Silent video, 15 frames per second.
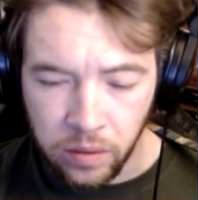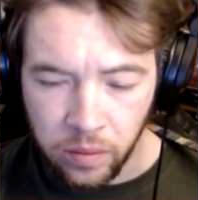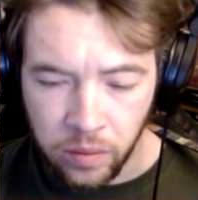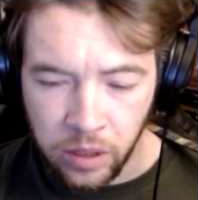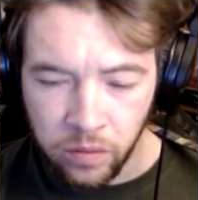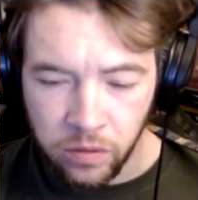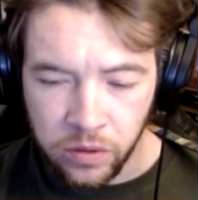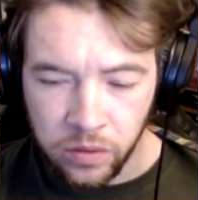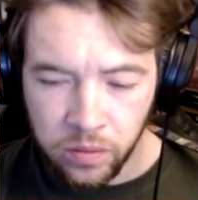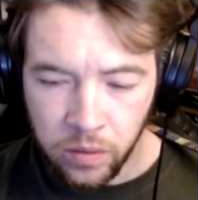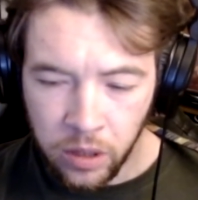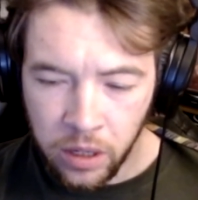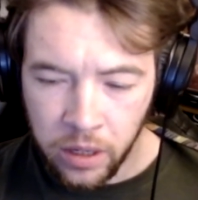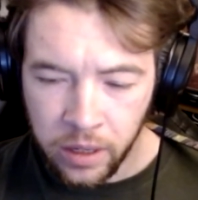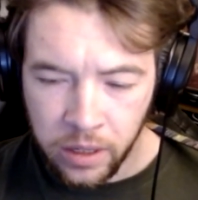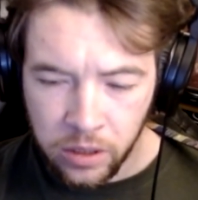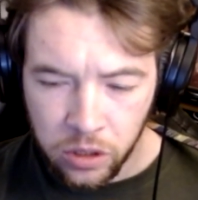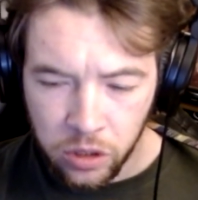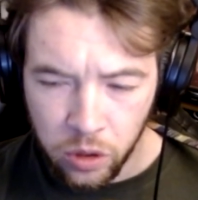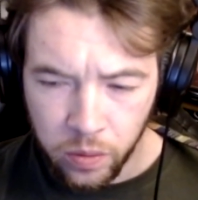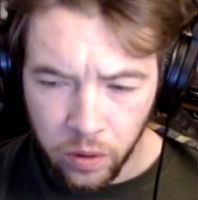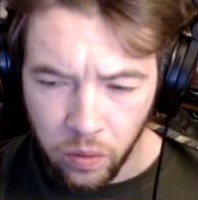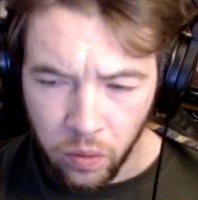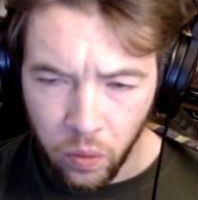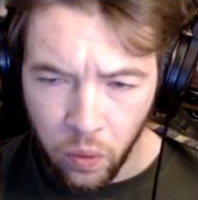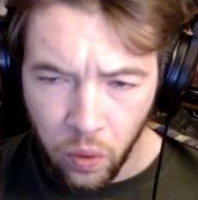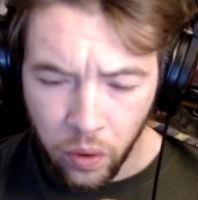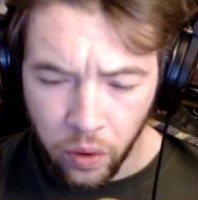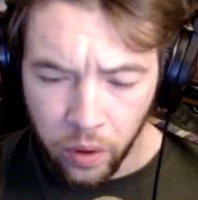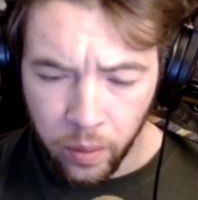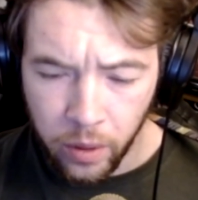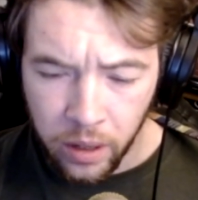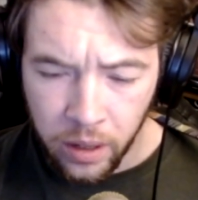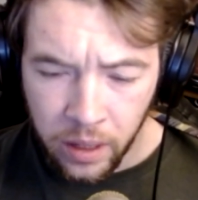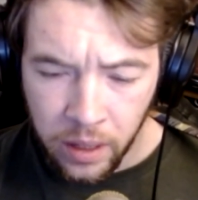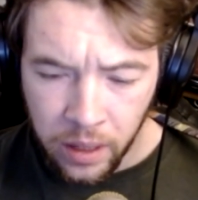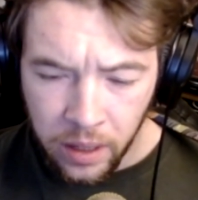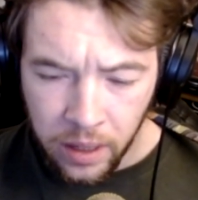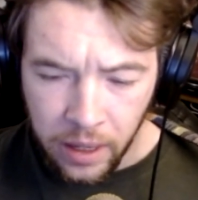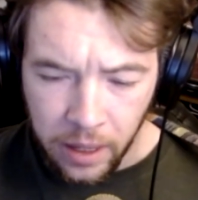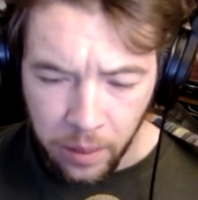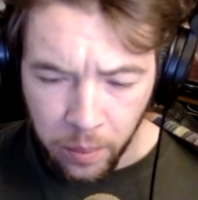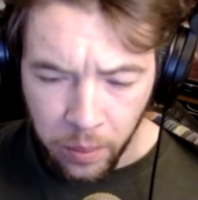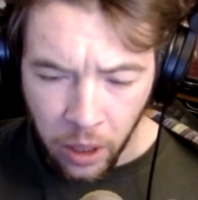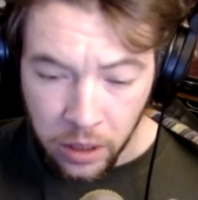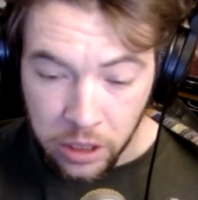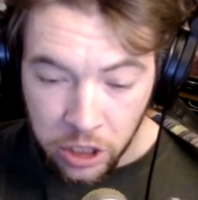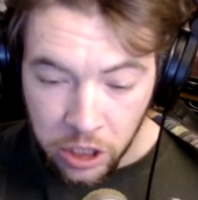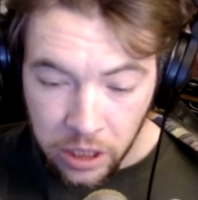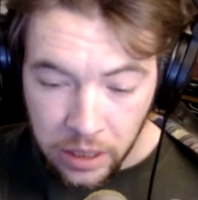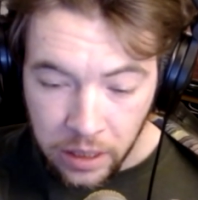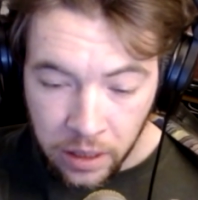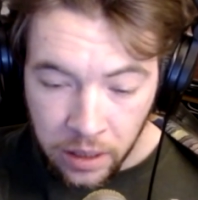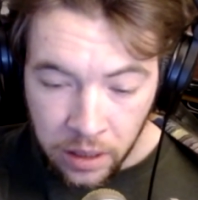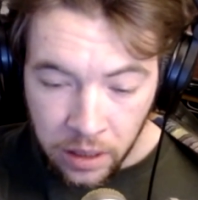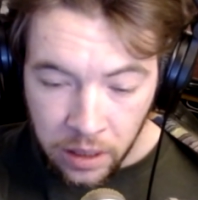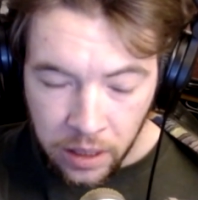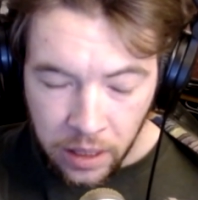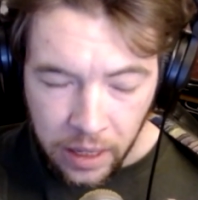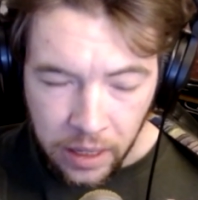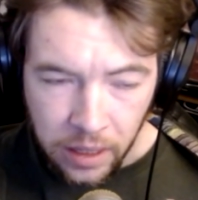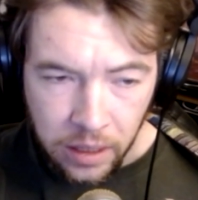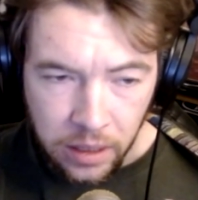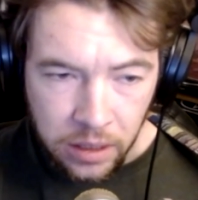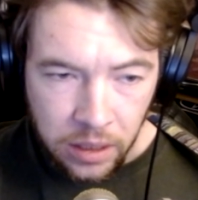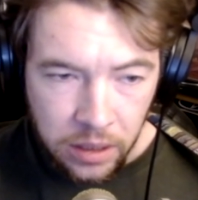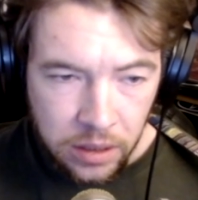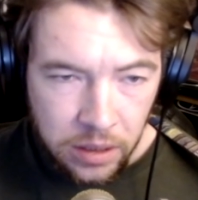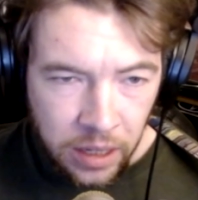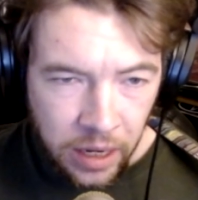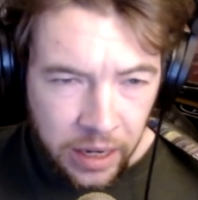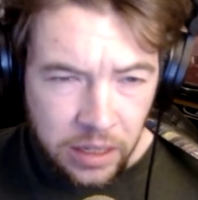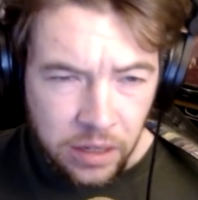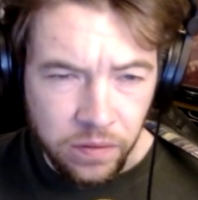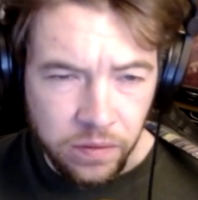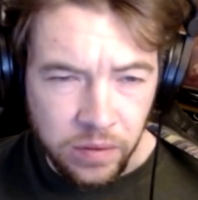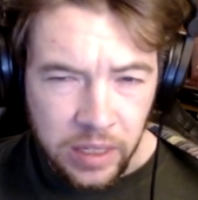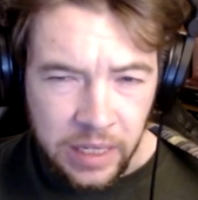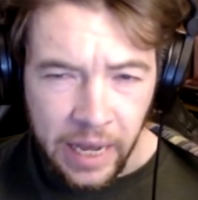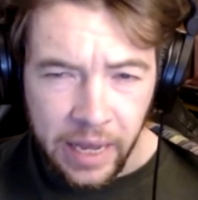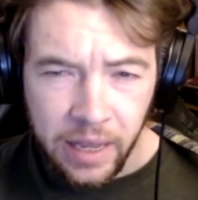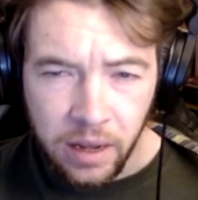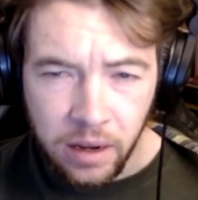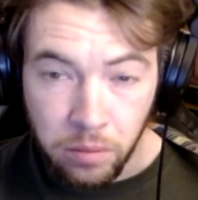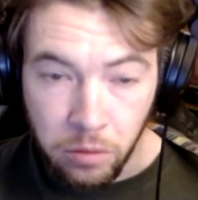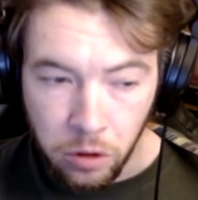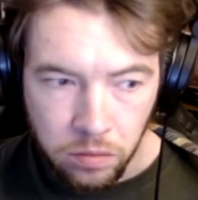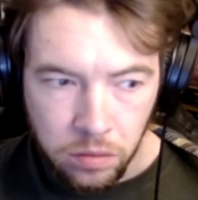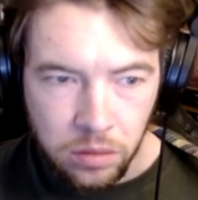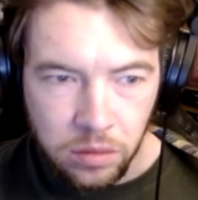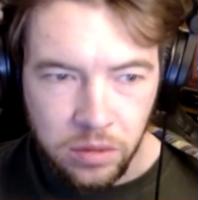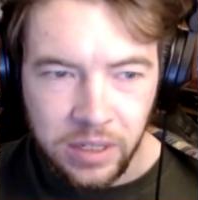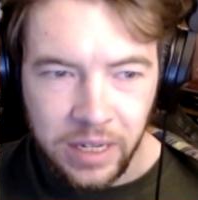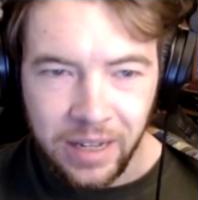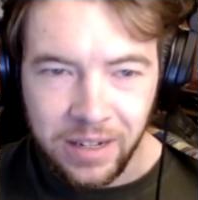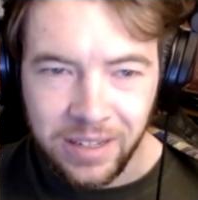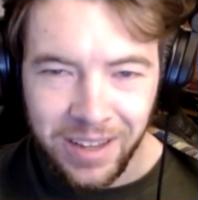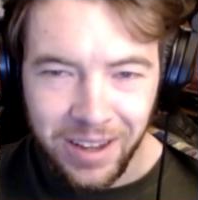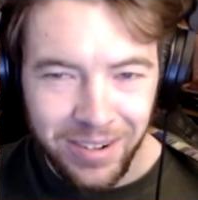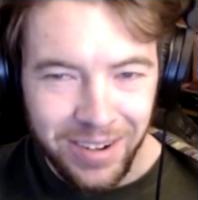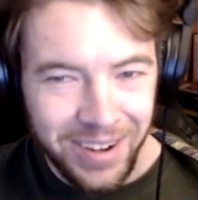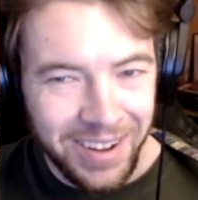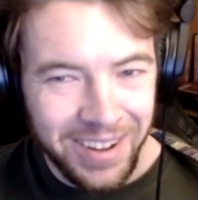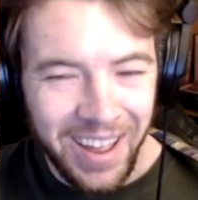It was super warm and punchy and kind of dead sounding.